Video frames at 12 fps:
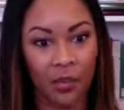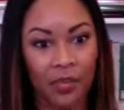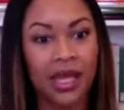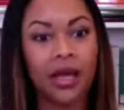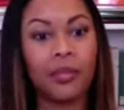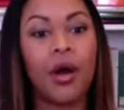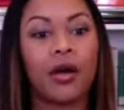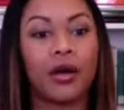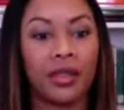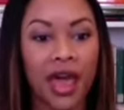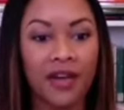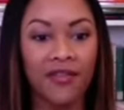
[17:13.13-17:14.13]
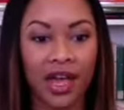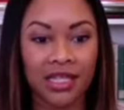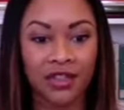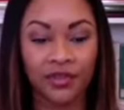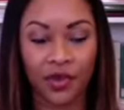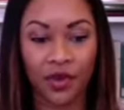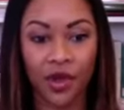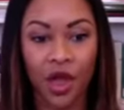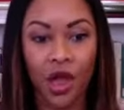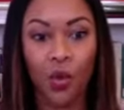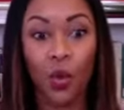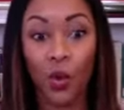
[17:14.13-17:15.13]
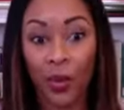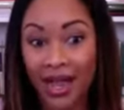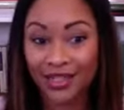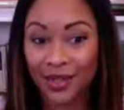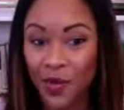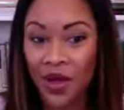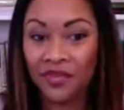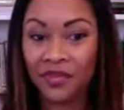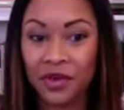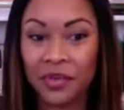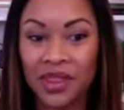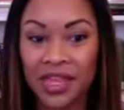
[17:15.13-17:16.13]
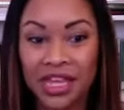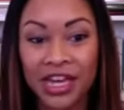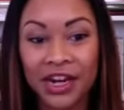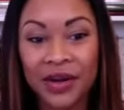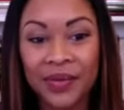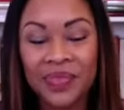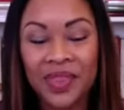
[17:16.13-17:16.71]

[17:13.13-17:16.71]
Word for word: being a part of that festival where we actually won Film of the Year.